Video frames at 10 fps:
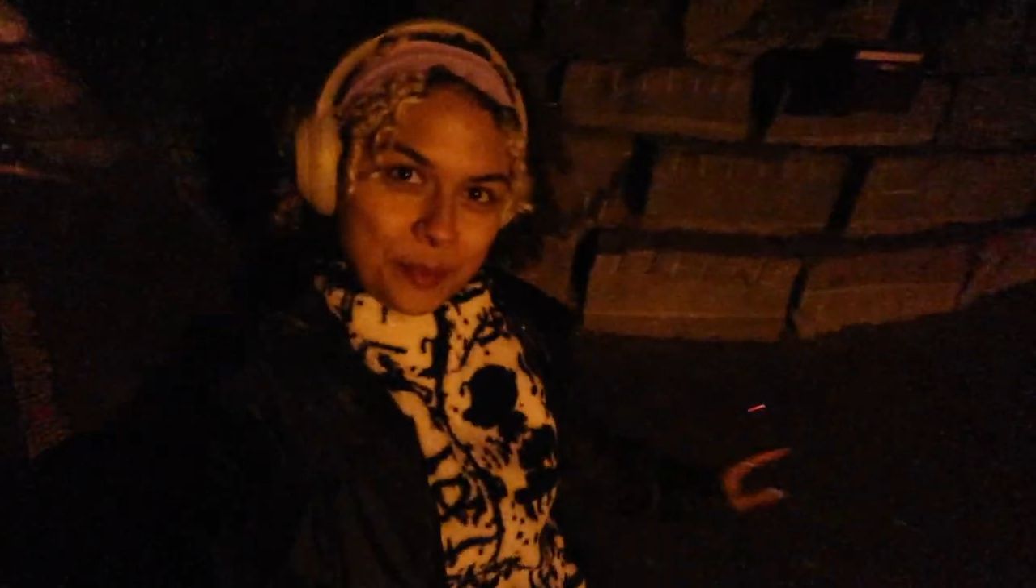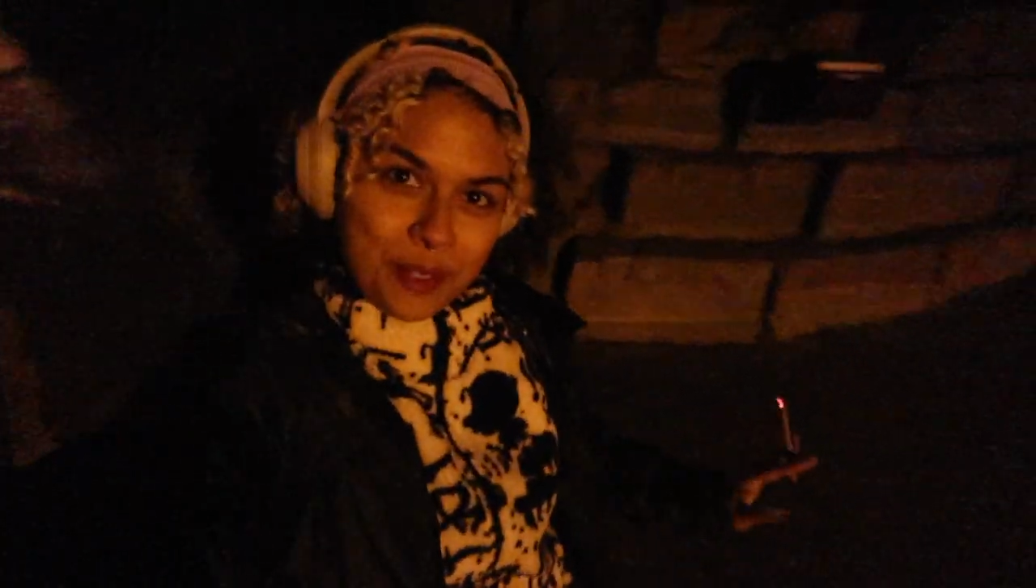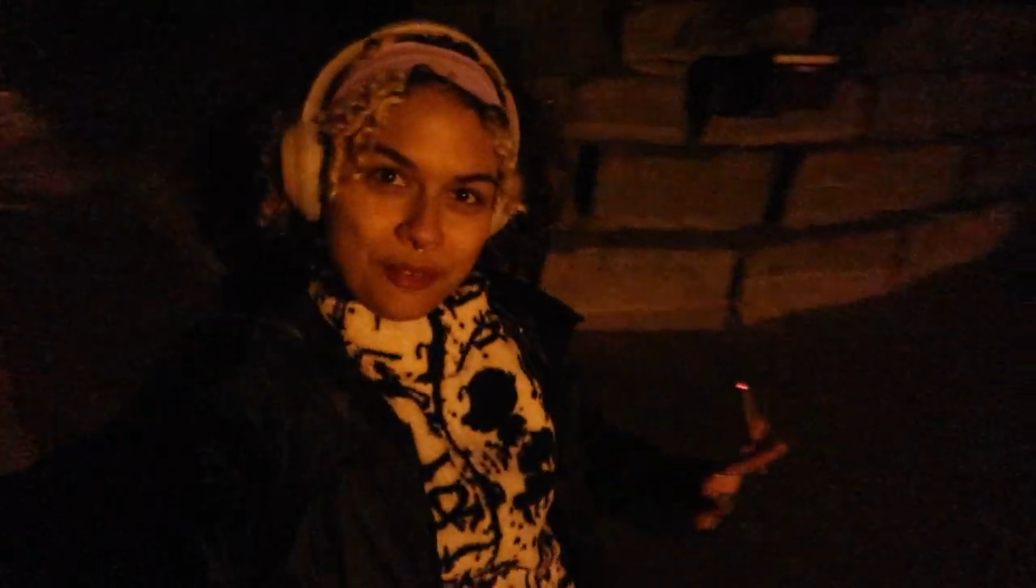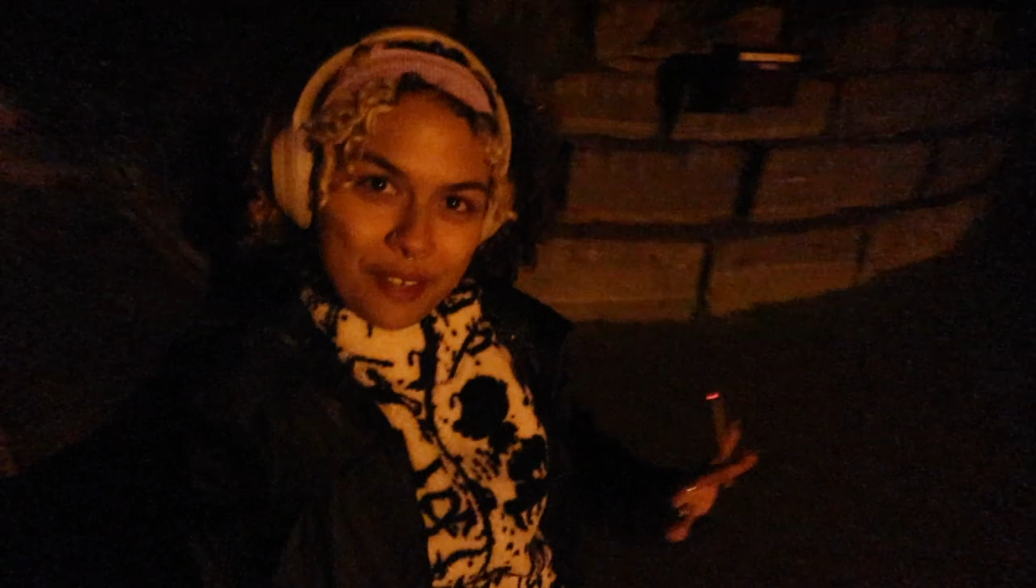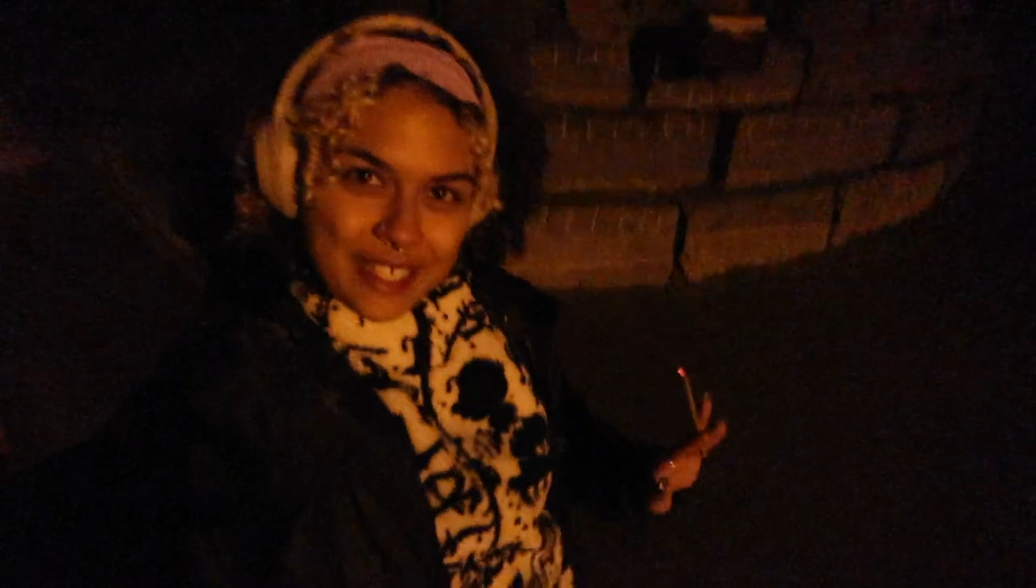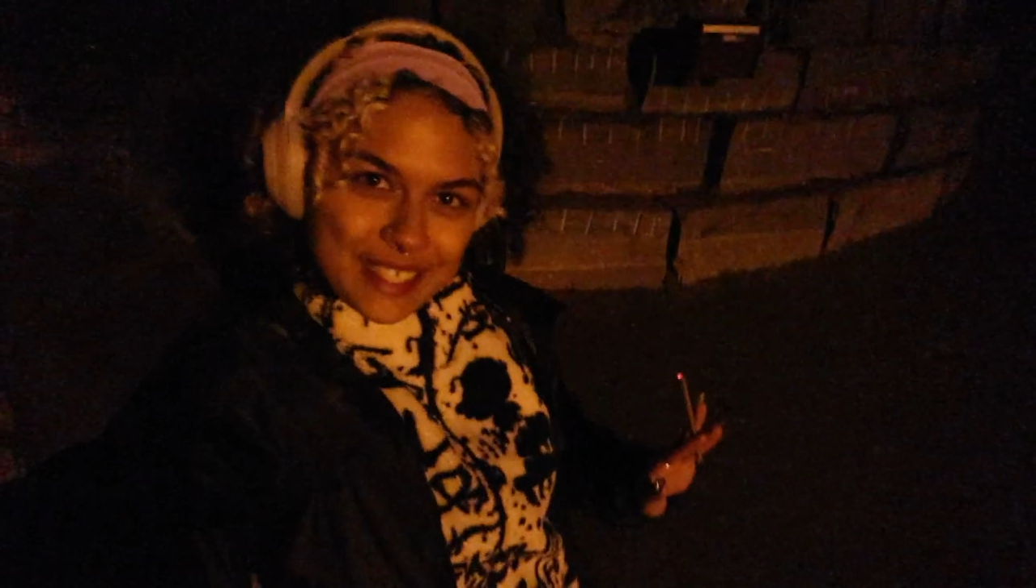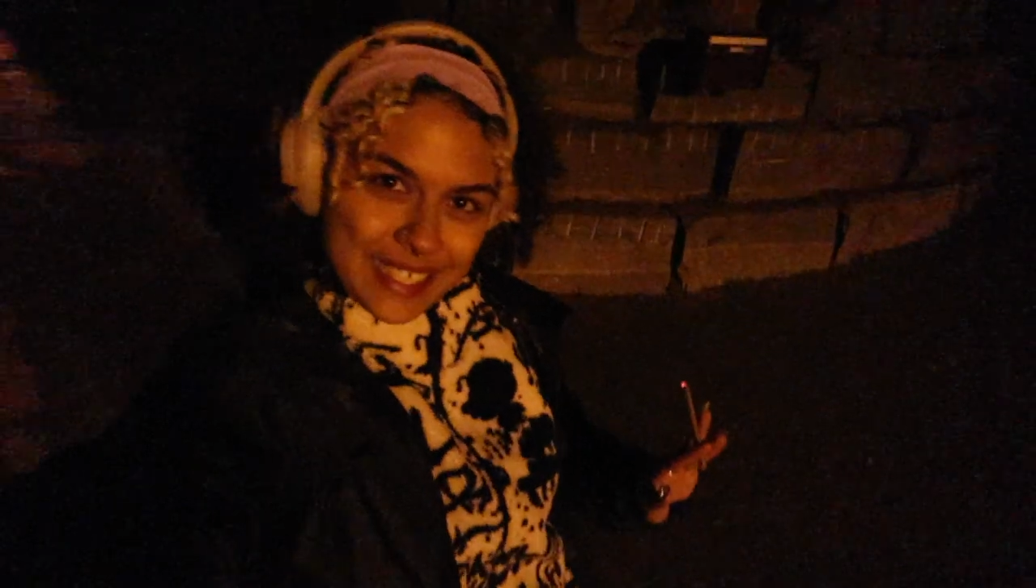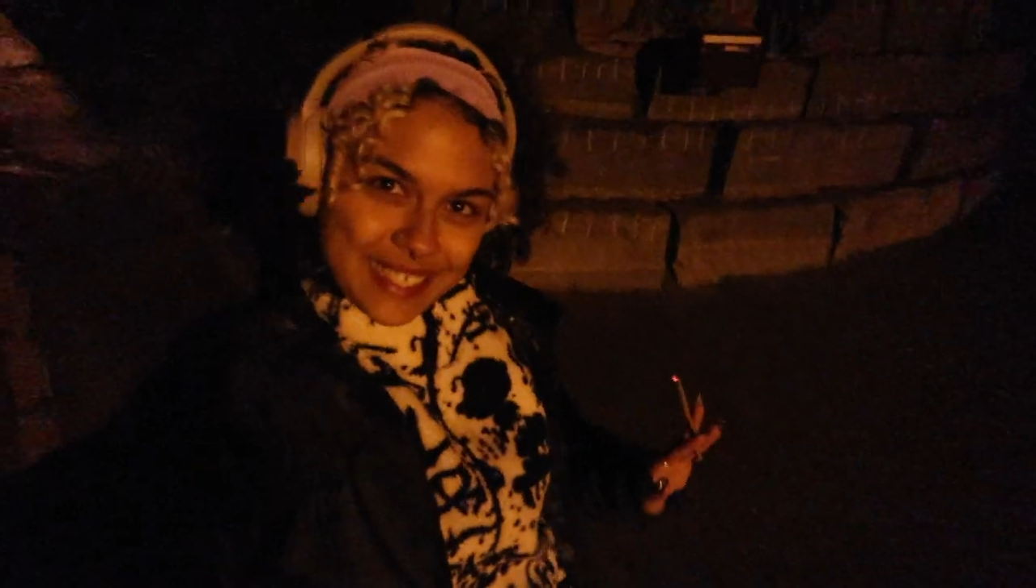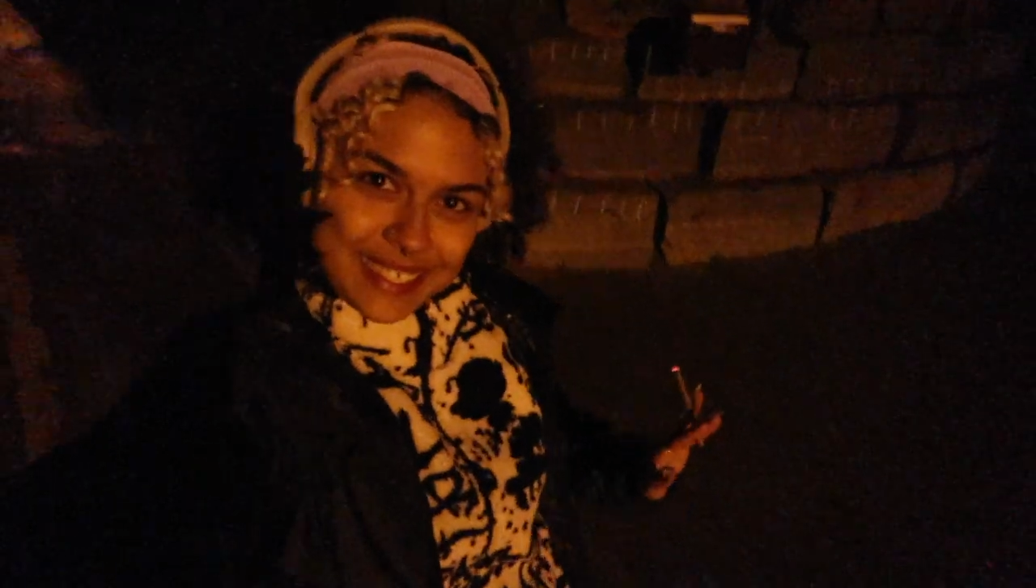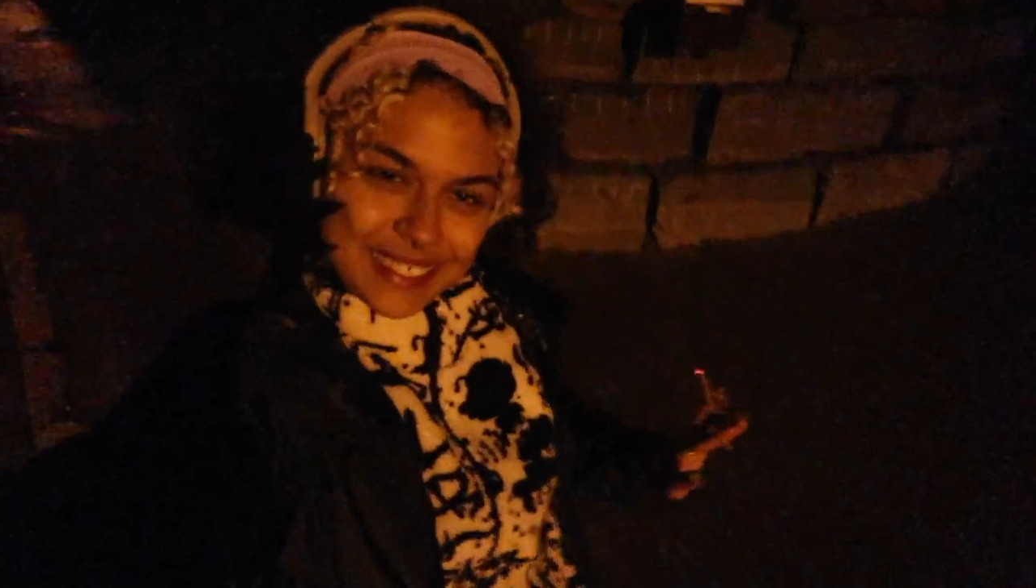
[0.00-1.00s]

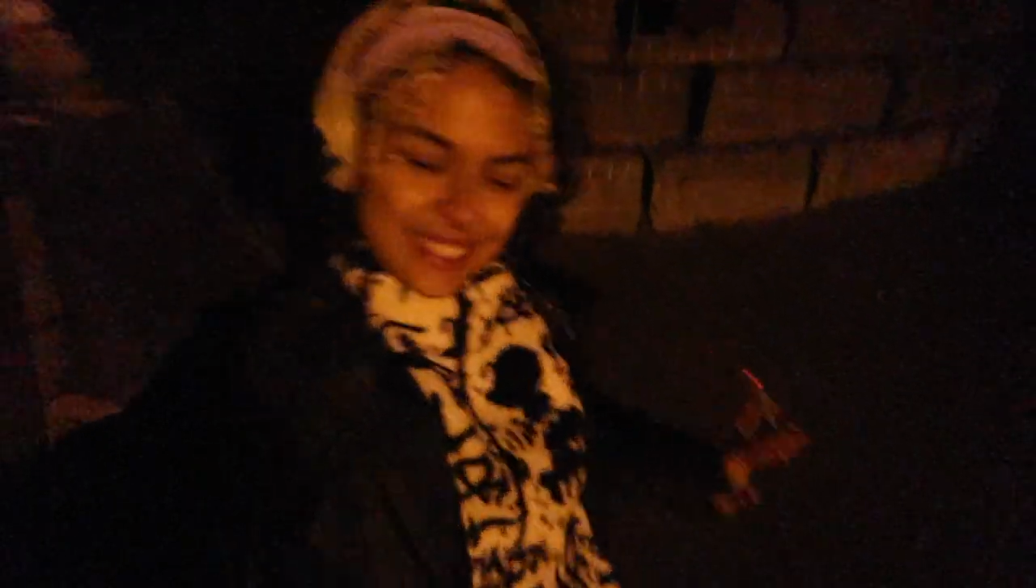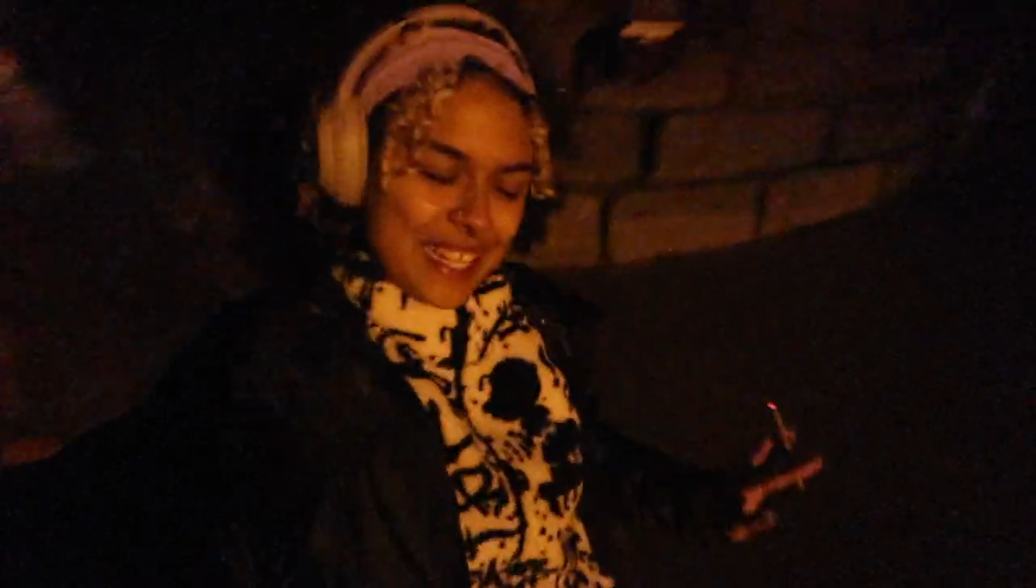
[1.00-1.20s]
refreshing